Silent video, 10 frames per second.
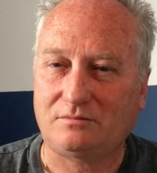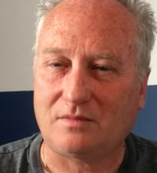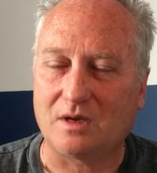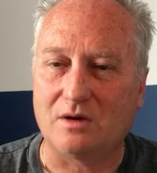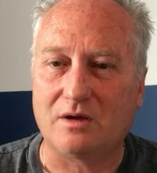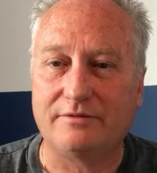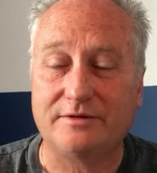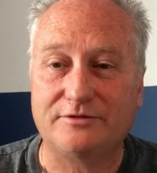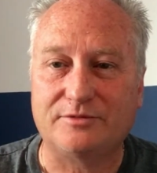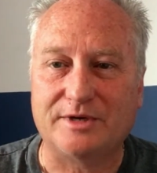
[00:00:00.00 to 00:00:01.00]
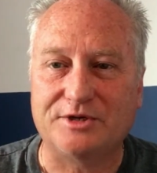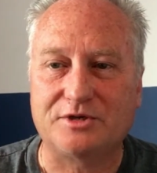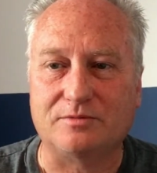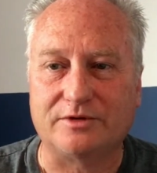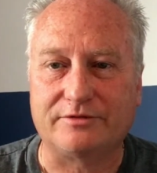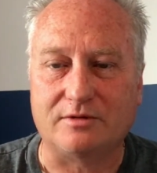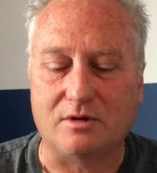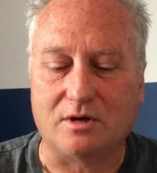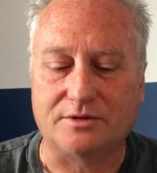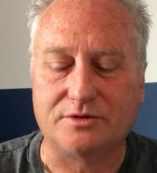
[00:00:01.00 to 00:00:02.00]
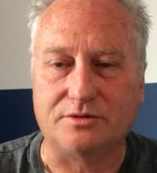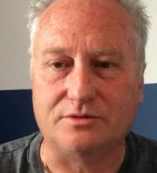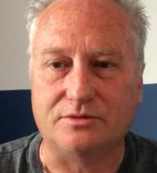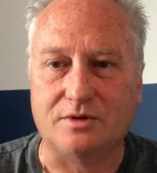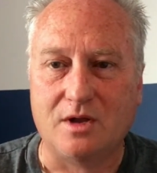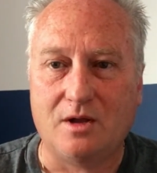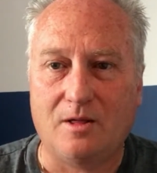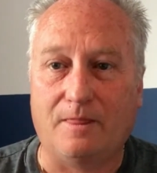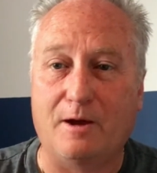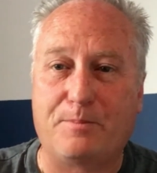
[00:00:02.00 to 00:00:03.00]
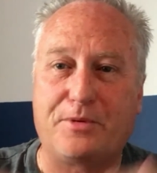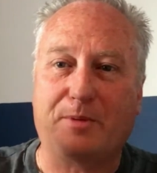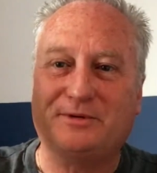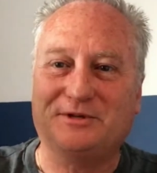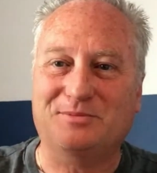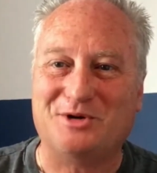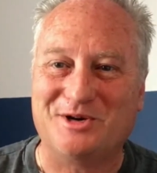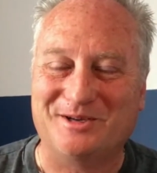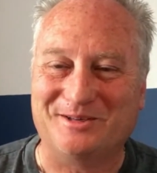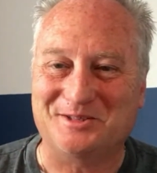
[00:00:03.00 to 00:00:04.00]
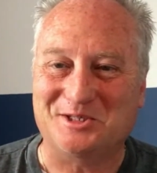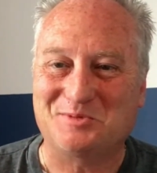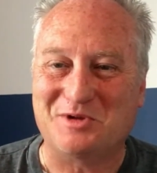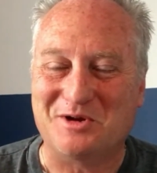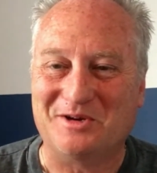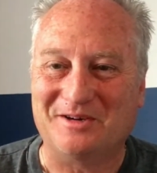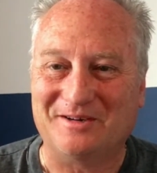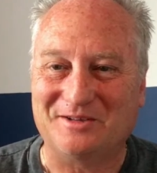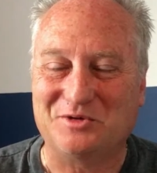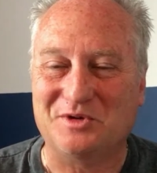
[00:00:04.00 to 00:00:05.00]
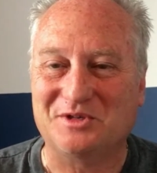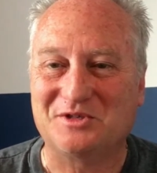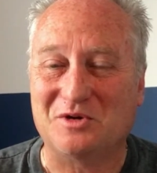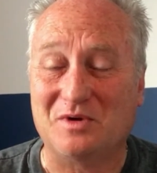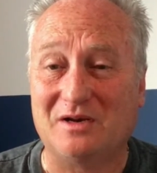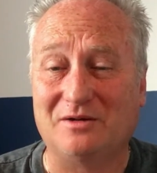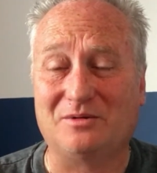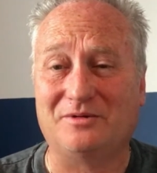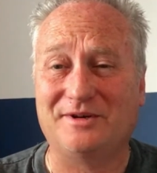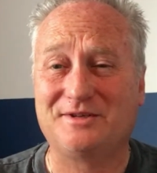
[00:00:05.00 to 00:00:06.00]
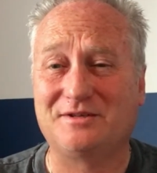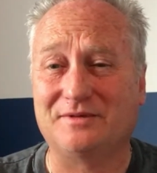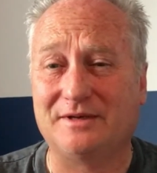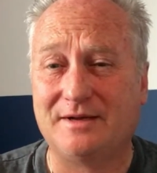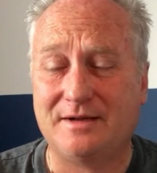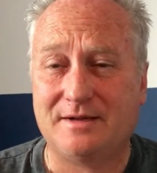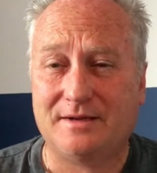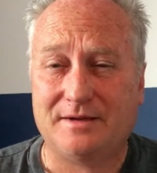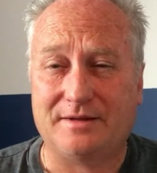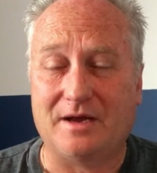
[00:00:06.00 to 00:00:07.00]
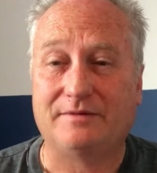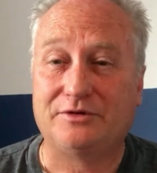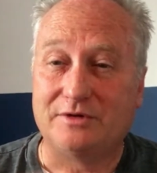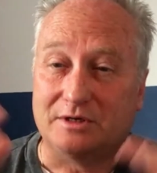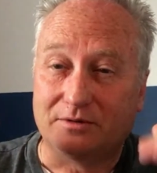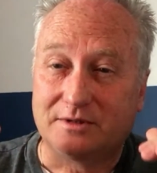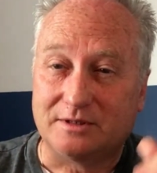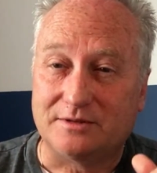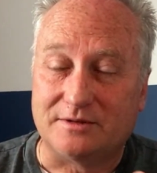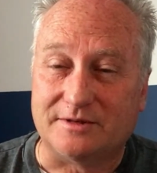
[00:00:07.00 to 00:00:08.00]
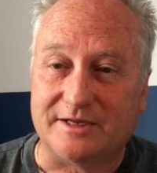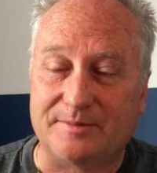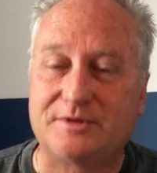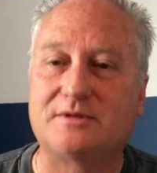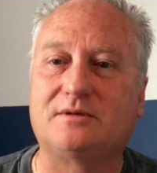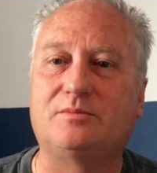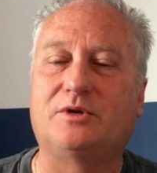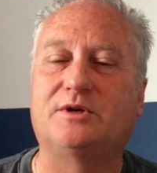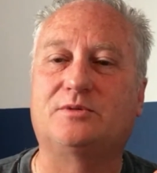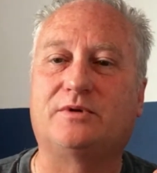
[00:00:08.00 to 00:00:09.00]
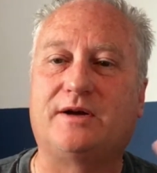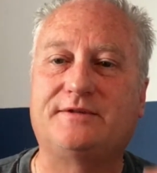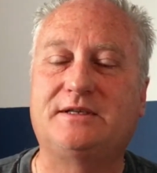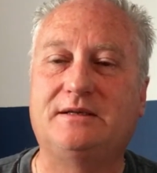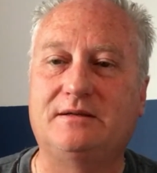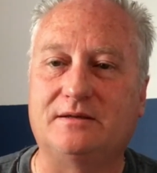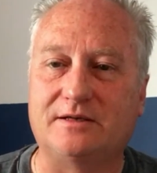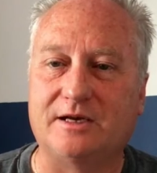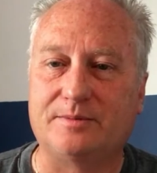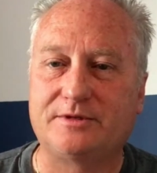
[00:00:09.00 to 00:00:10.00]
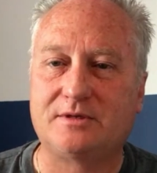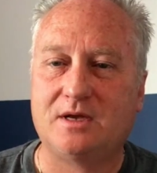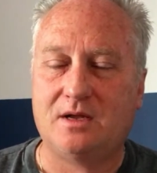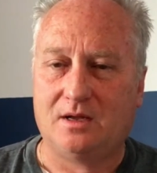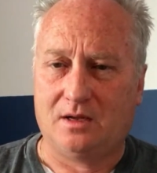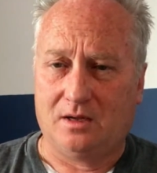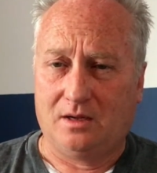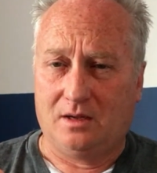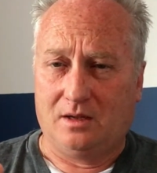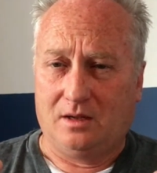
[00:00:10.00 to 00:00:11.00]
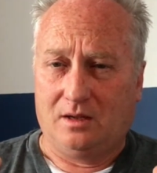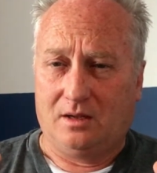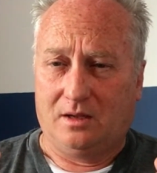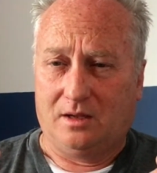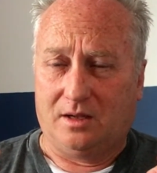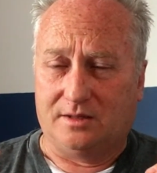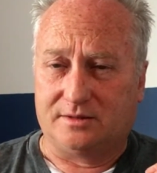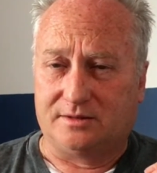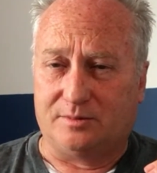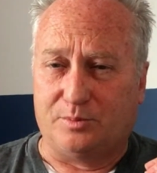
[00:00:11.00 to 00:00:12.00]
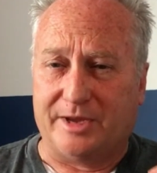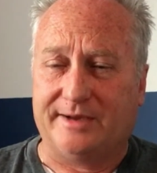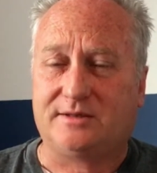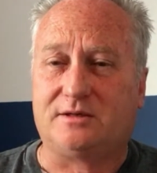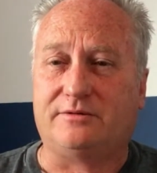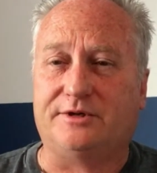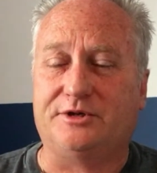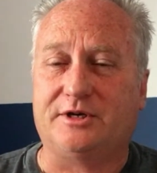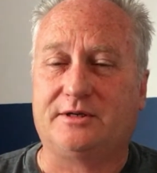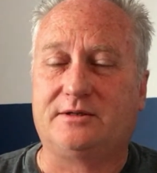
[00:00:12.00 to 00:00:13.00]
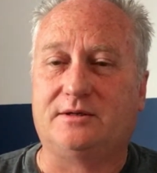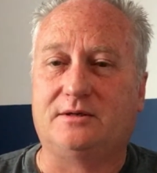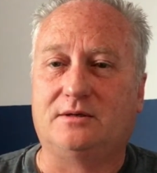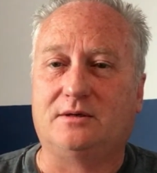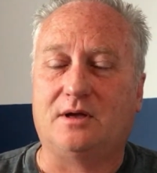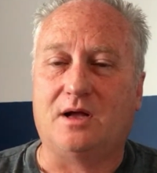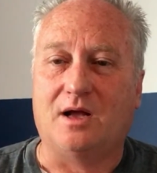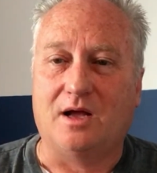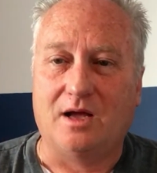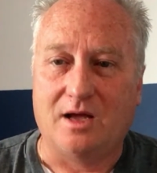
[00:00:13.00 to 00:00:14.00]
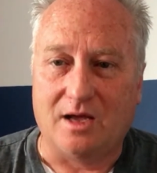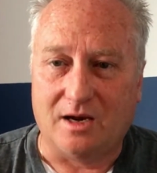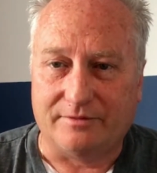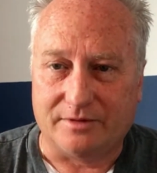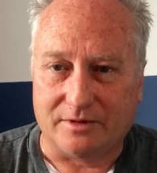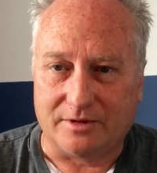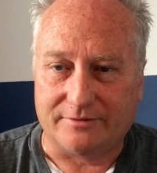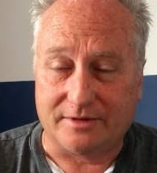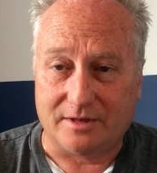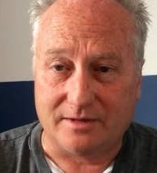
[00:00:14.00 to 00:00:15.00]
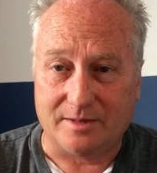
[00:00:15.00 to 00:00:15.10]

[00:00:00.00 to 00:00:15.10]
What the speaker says: a lot of information with regard to the property market has exploded and it's doing so well and all the rest of it, they haven't really looked into the depths, because what I've seen in the depths is that the banks are rejecting a hell of a lot of the loan